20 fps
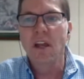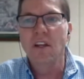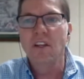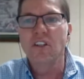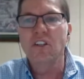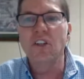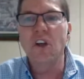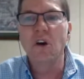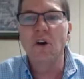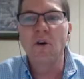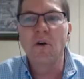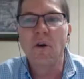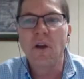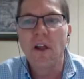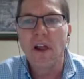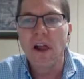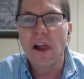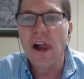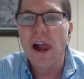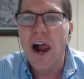So
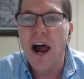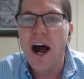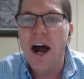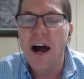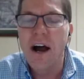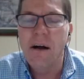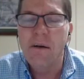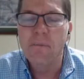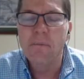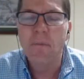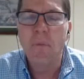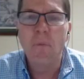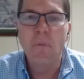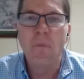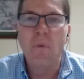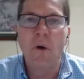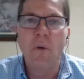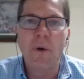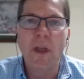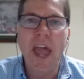
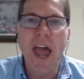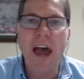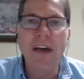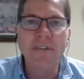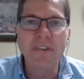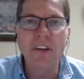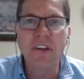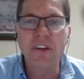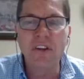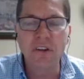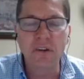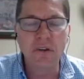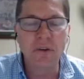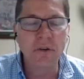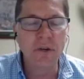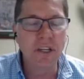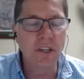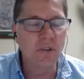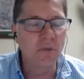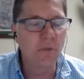what we have to
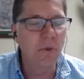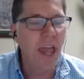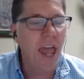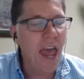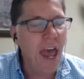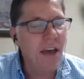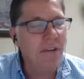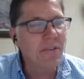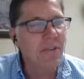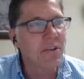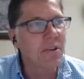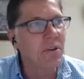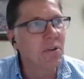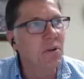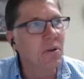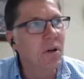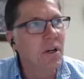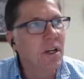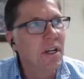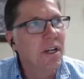do is we have
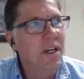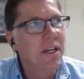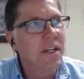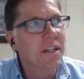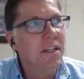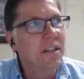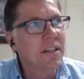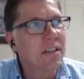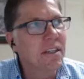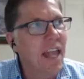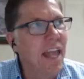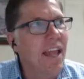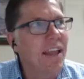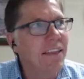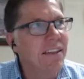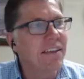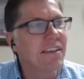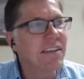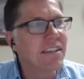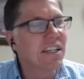to take
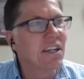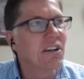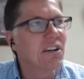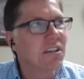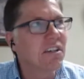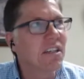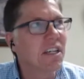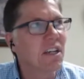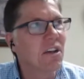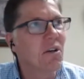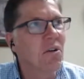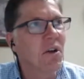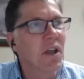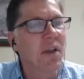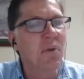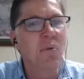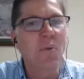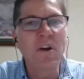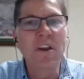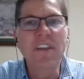this seriously and go,
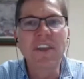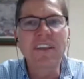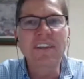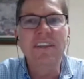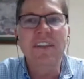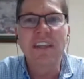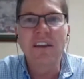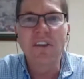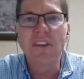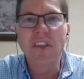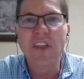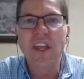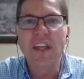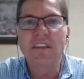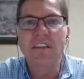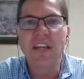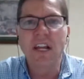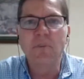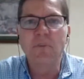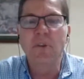okay, what are these little
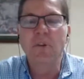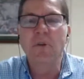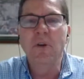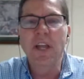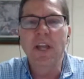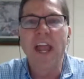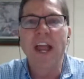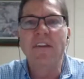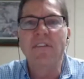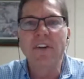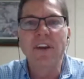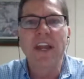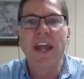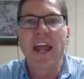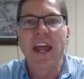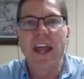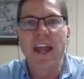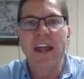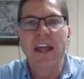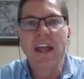things that I'm doing every
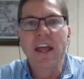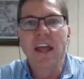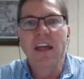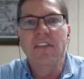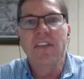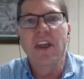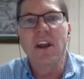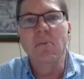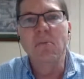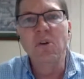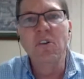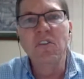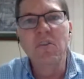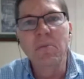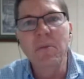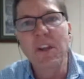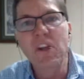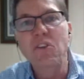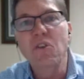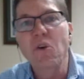day that are
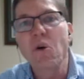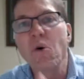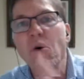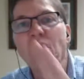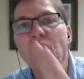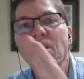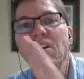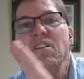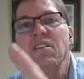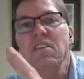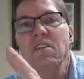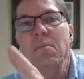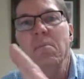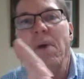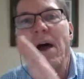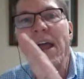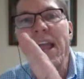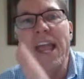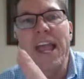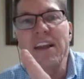moving me towards
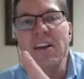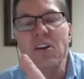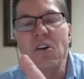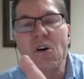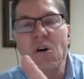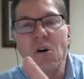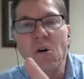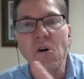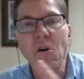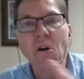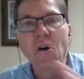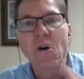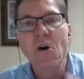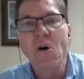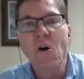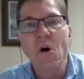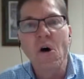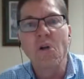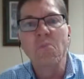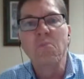my end goal
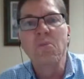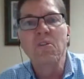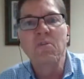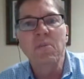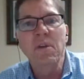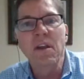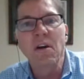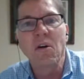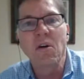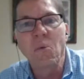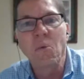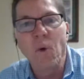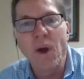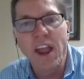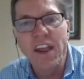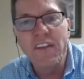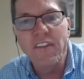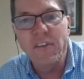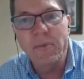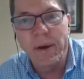or moving me
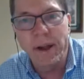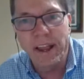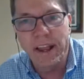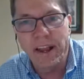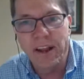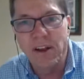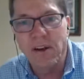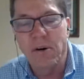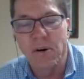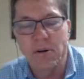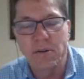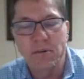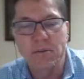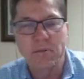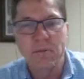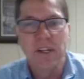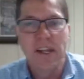away from my end goal?